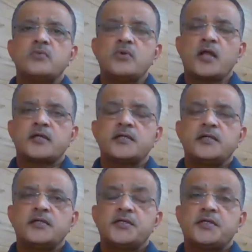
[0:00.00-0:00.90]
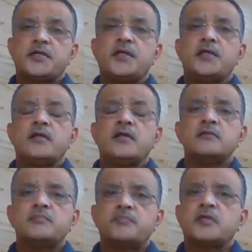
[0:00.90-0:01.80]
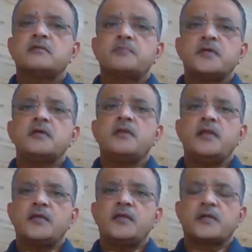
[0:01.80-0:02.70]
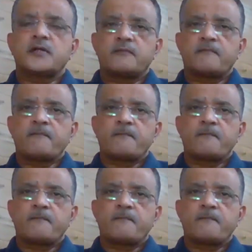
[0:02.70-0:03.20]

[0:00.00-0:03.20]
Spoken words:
what in a peer-to-peer network.